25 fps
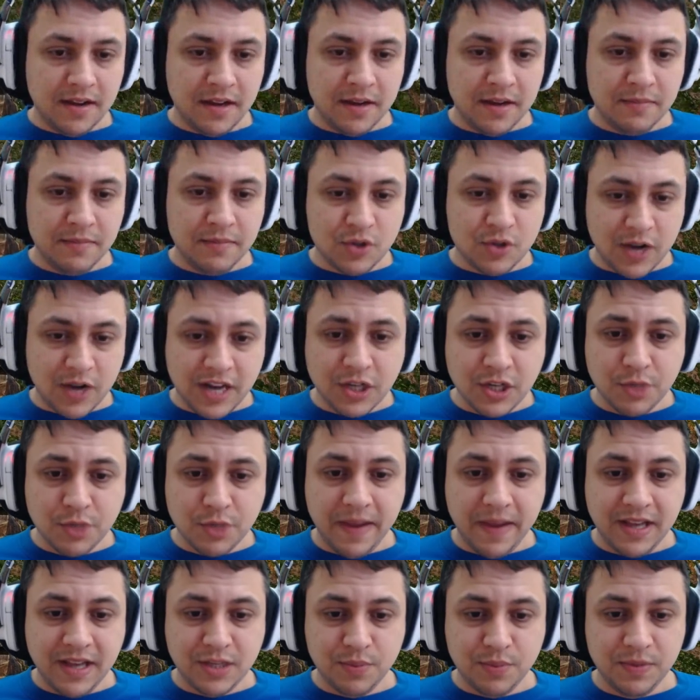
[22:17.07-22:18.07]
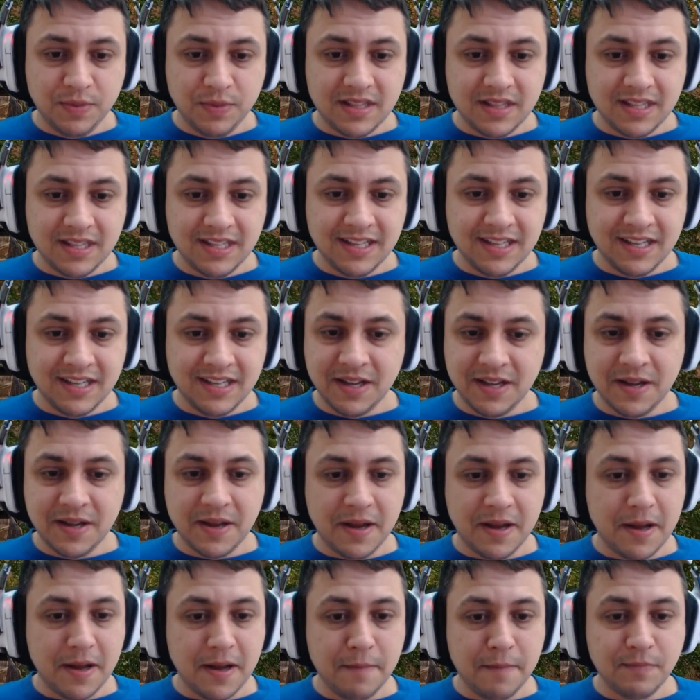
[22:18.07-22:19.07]
trench base with
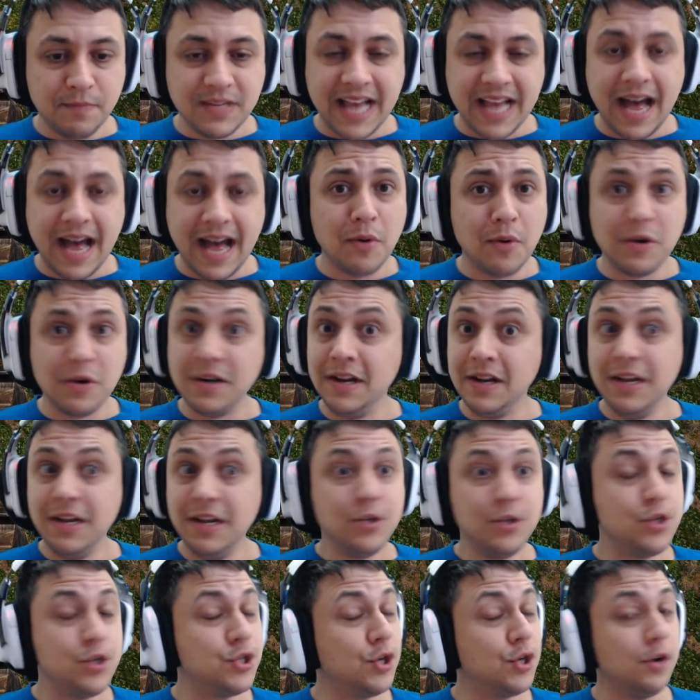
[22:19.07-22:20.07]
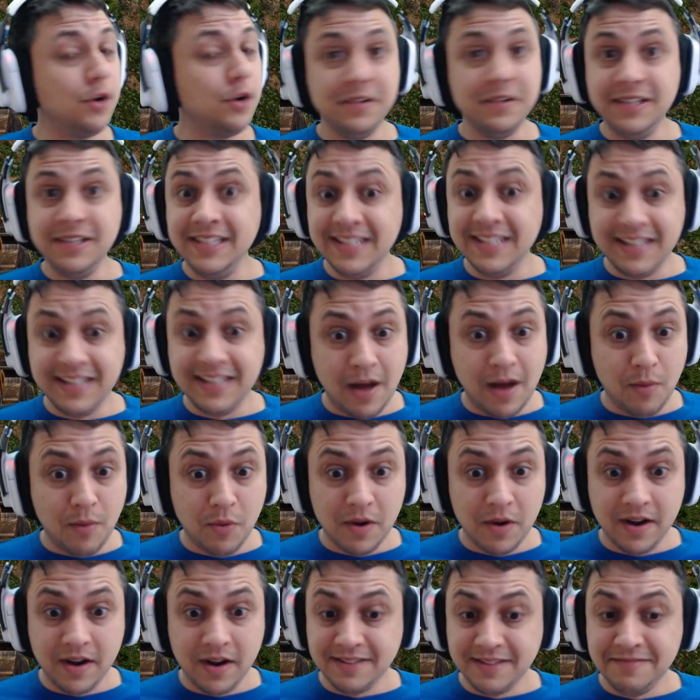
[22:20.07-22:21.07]
the tower certainly did not
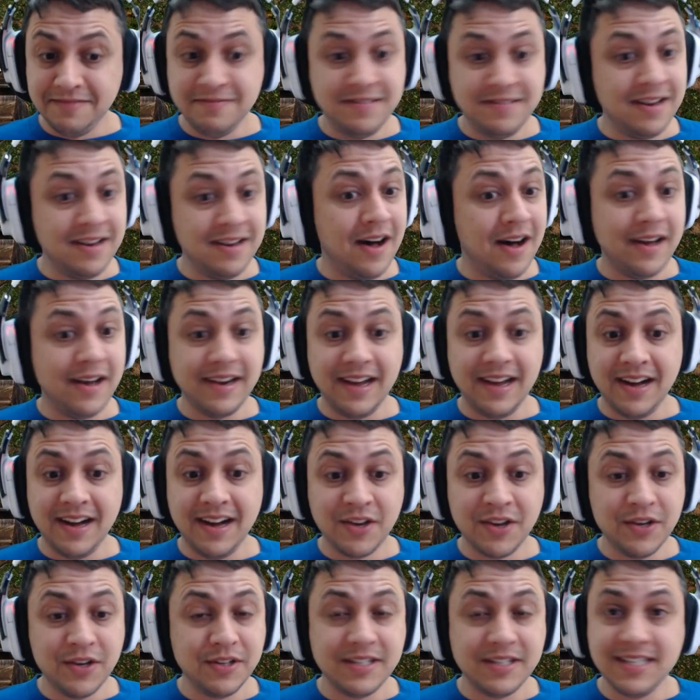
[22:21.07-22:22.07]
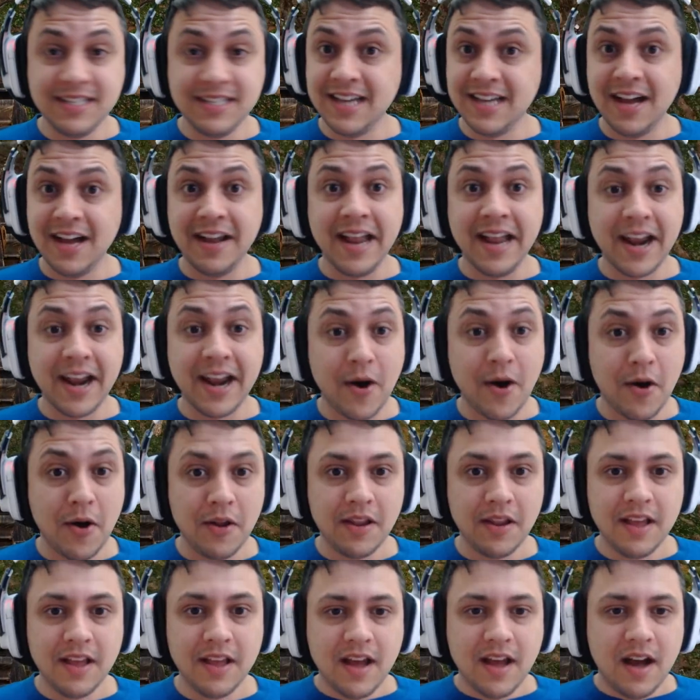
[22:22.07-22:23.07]
work. Not a good design at
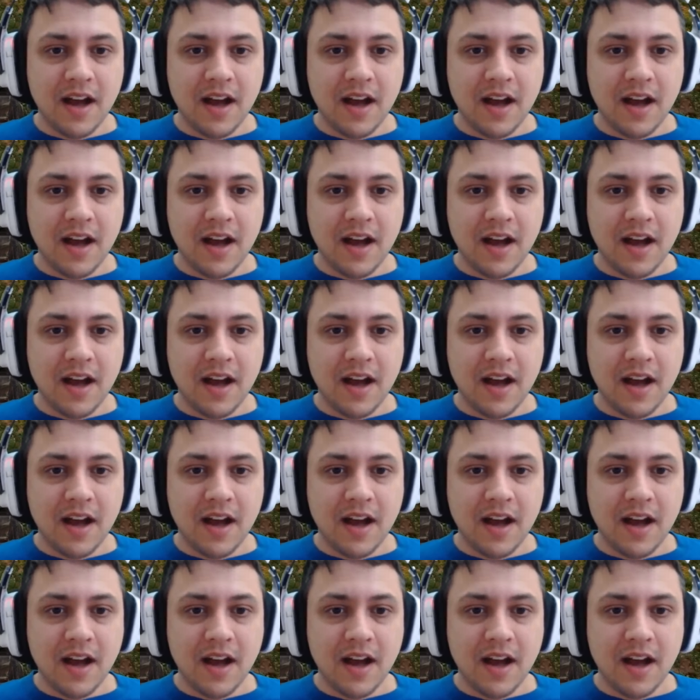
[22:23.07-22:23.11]
all.